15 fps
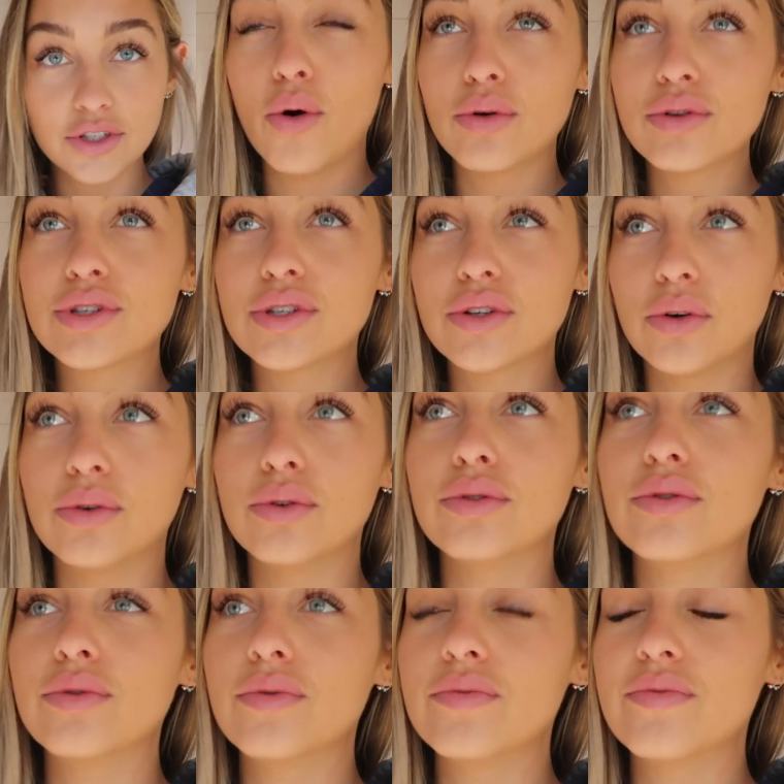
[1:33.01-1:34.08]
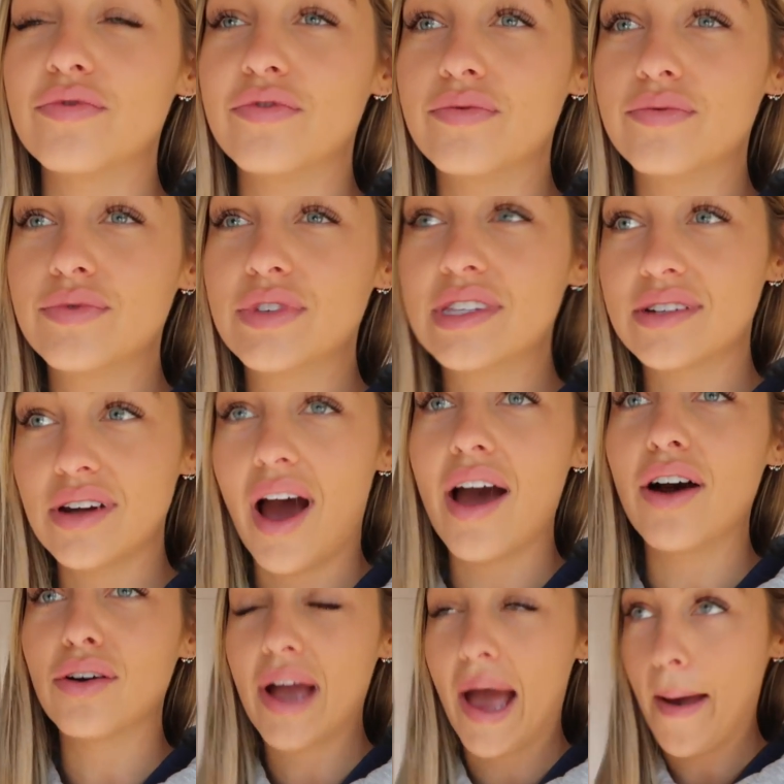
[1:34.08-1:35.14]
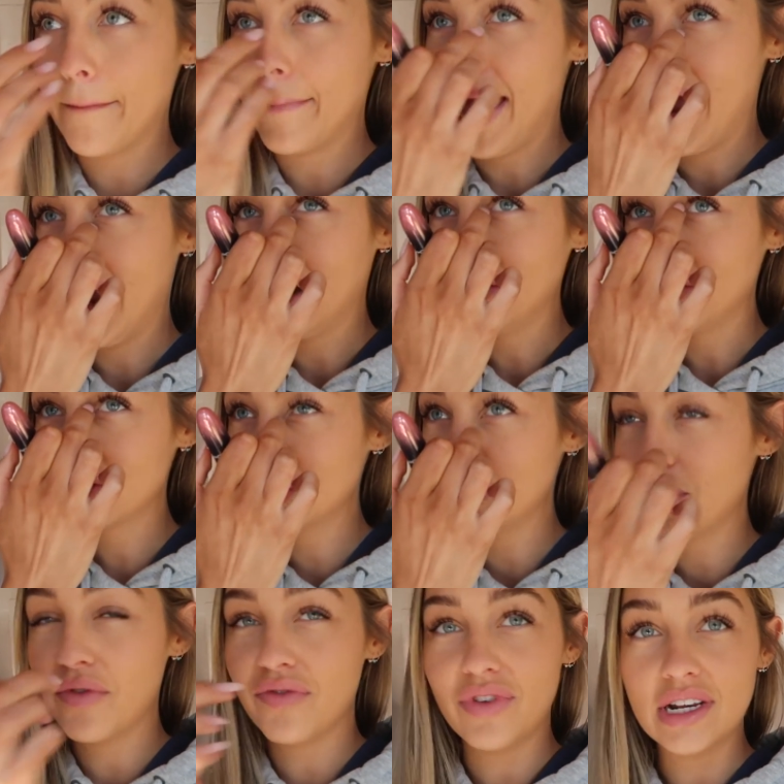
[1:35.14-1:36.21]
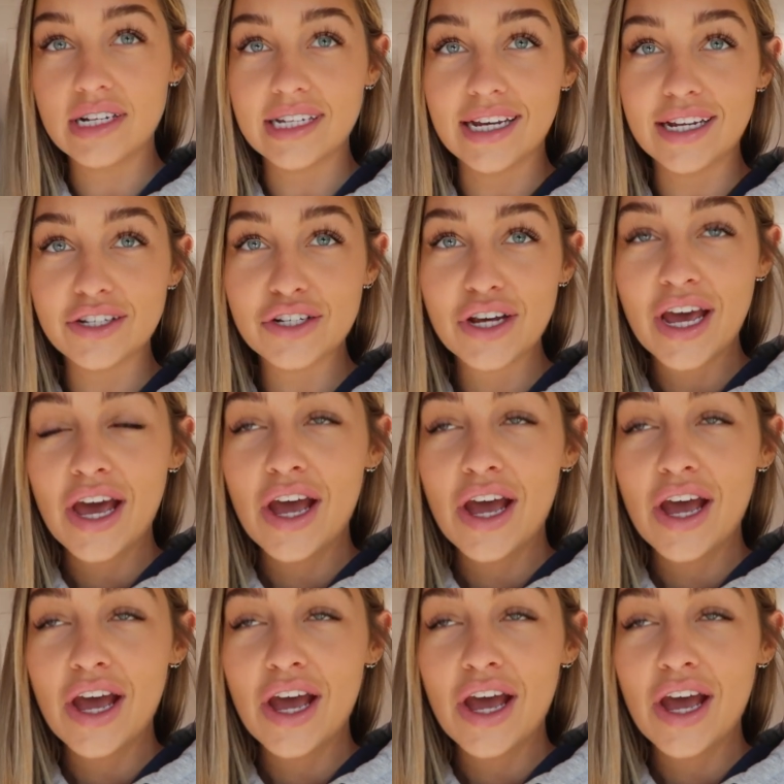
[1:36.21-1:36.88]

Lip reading: Old school style campaign, looks super vintage.